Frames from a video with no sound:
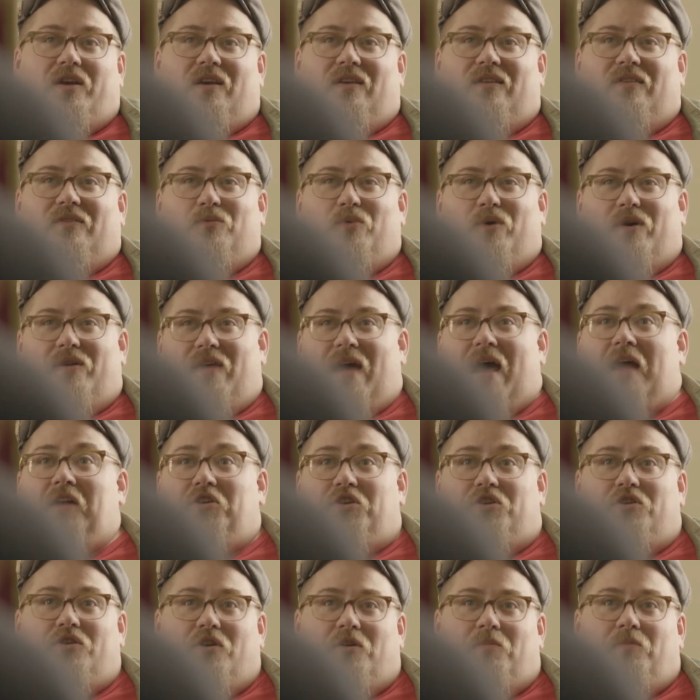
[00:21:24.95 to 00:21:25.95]
is where that
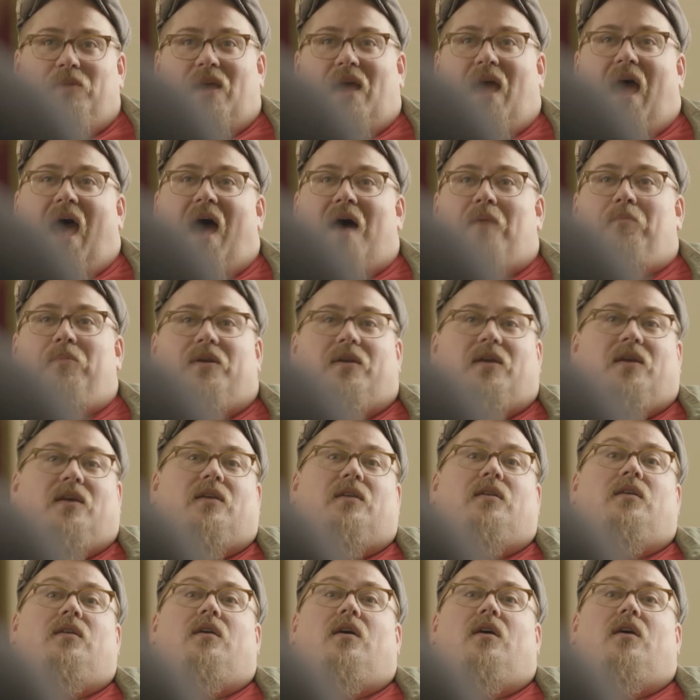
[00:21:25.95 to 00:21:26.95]
should be
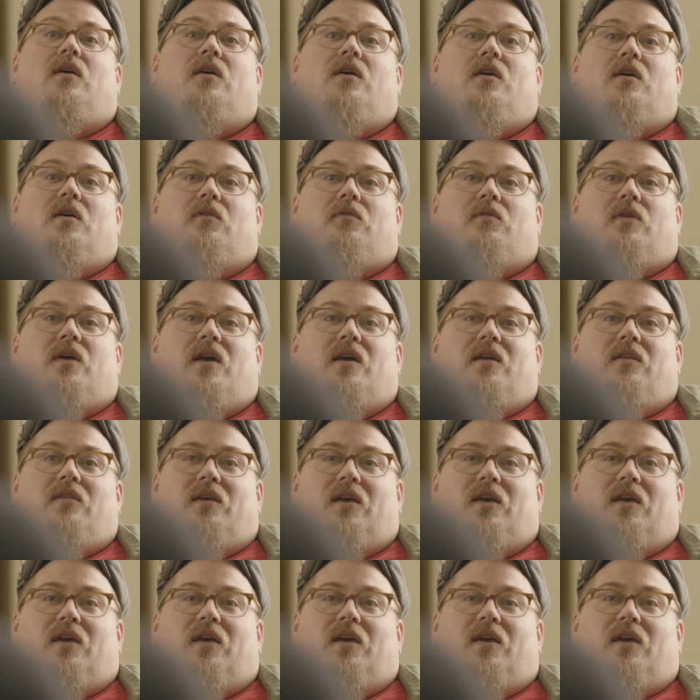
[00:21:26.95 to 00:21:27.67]
happening, right?